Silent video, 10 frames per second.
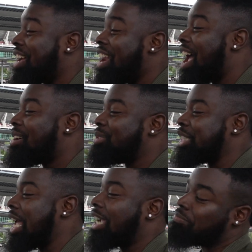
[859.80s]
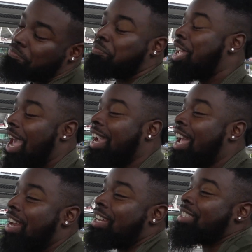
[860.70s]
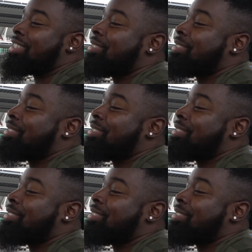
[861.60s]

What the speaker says: Now I'm just like, I got this.